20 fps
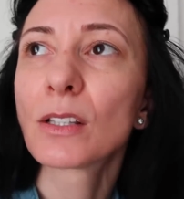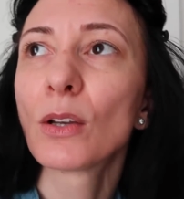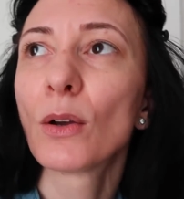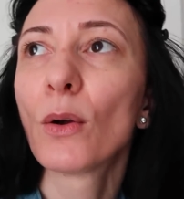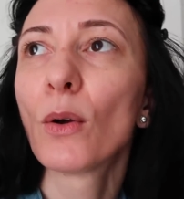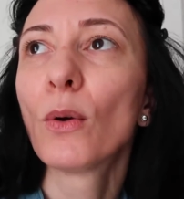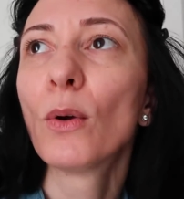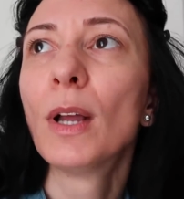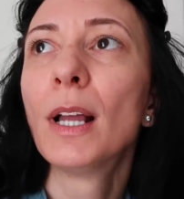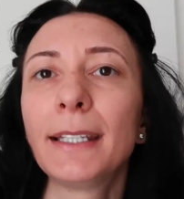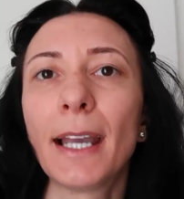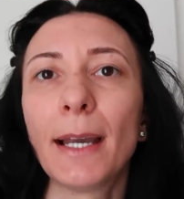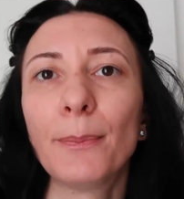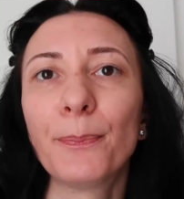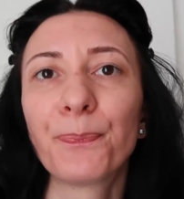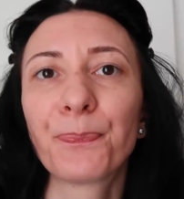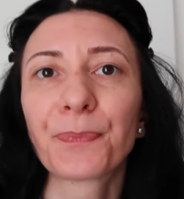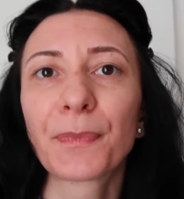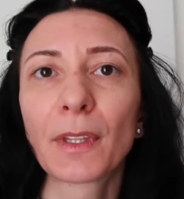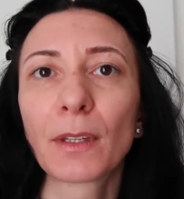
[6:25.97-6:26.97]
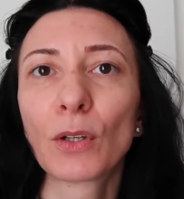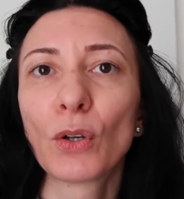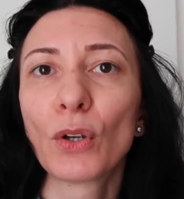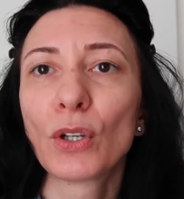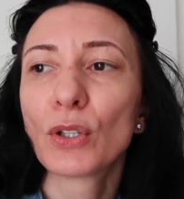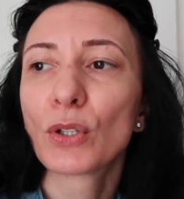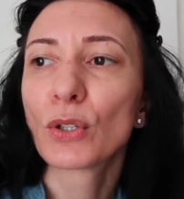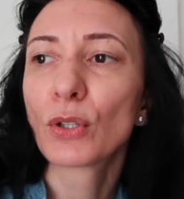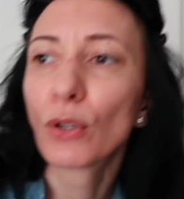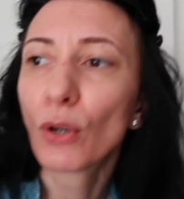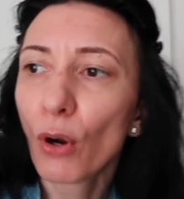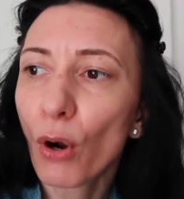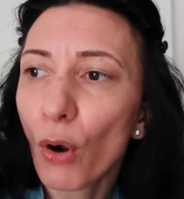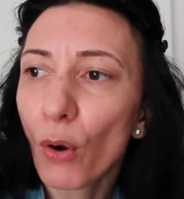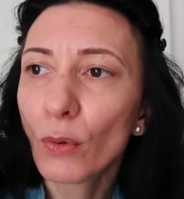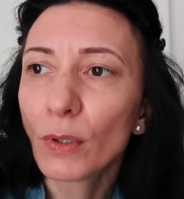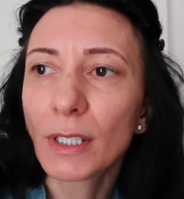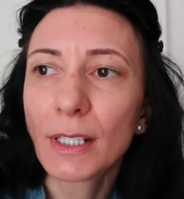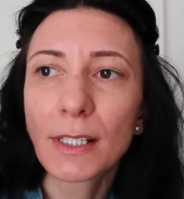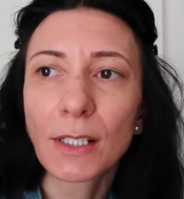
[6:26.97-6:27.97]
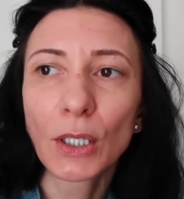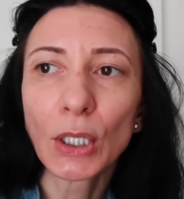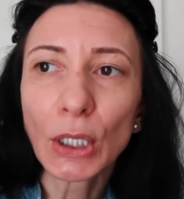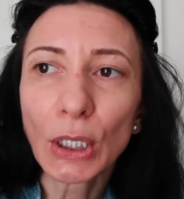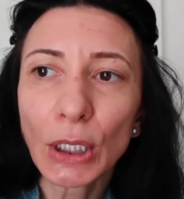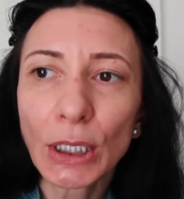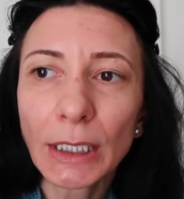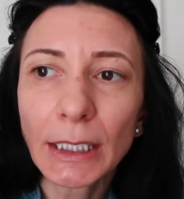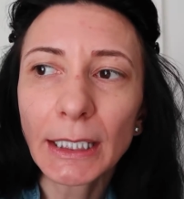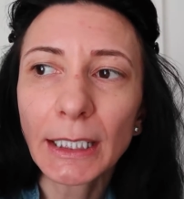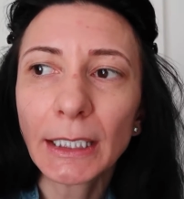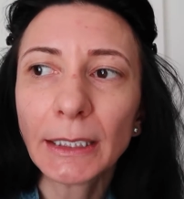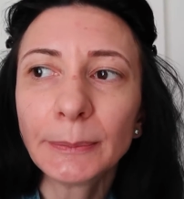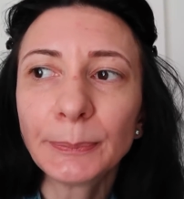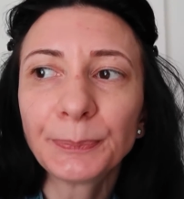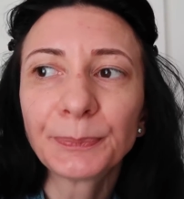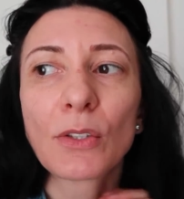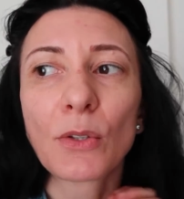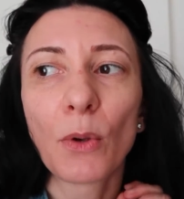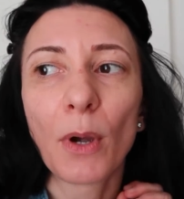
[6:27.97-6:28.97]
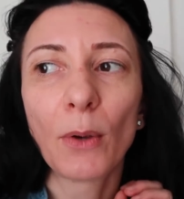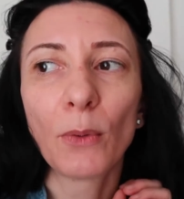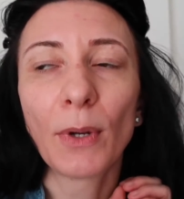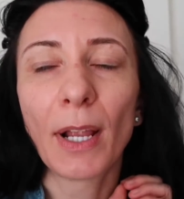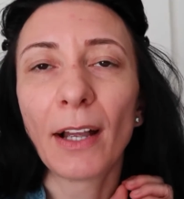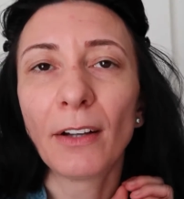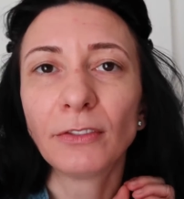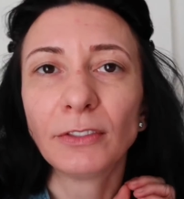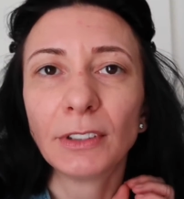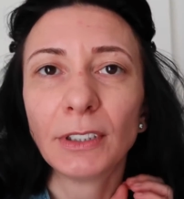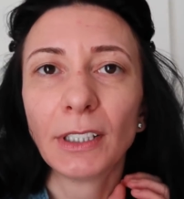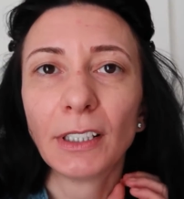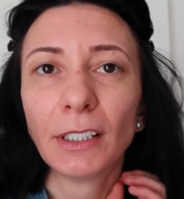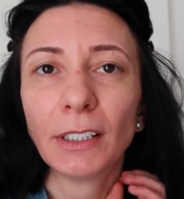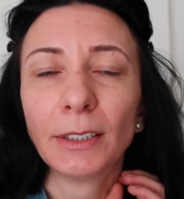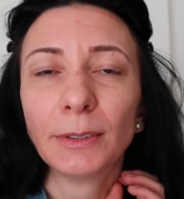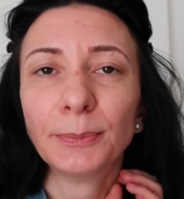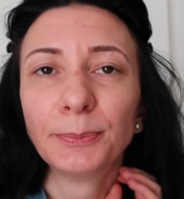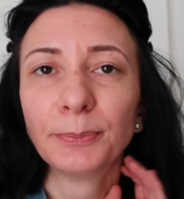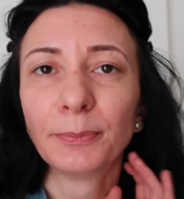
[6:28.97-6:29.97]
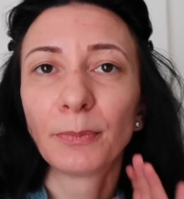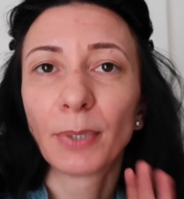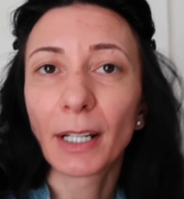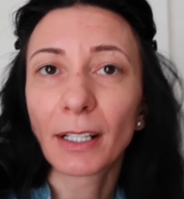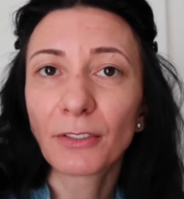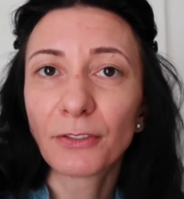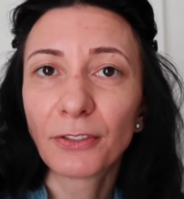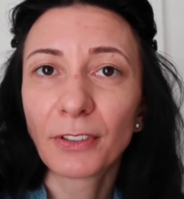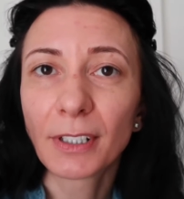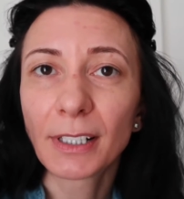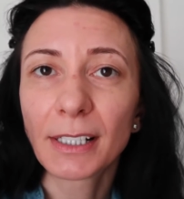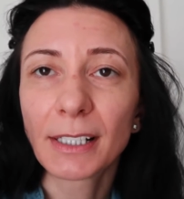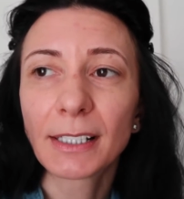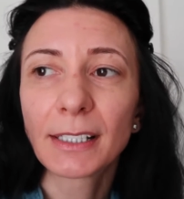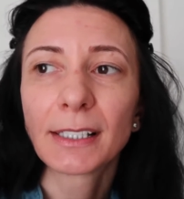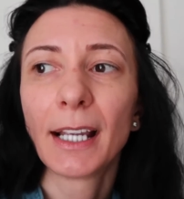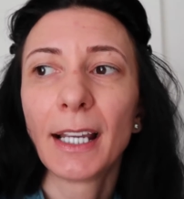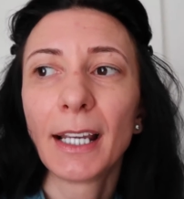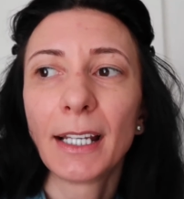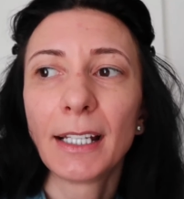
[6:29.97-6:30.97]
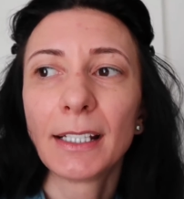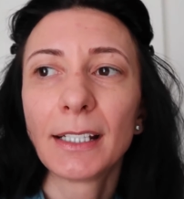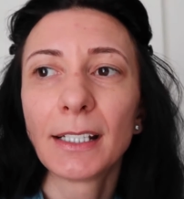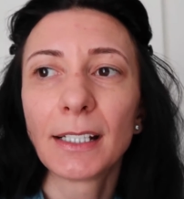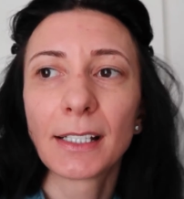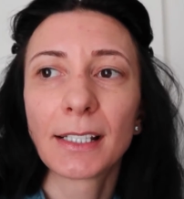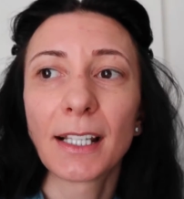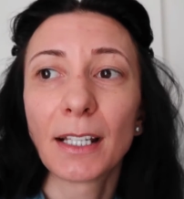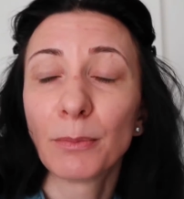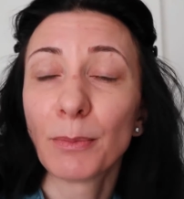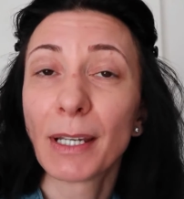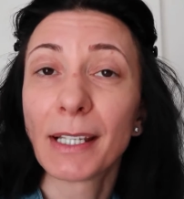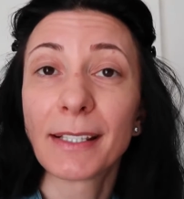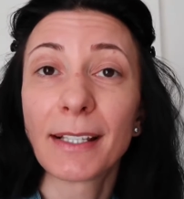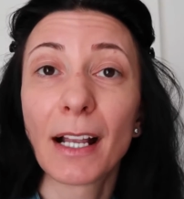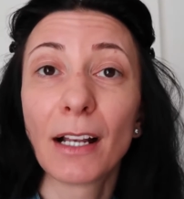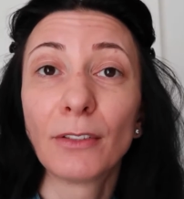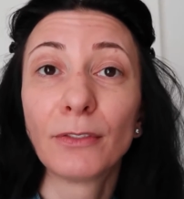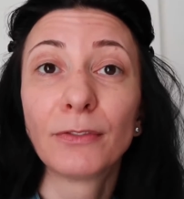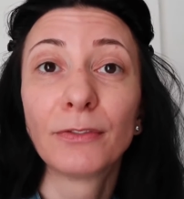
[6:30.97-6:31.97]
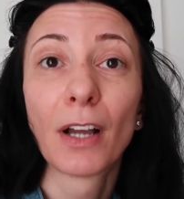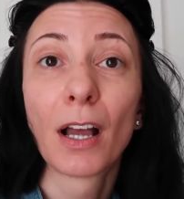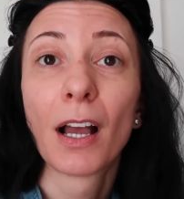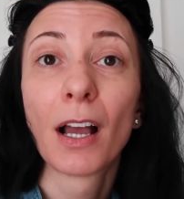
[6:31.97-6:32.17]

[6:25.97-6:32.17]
So yeah, I'm going to go. It's early, so I will have the breakfast and set myself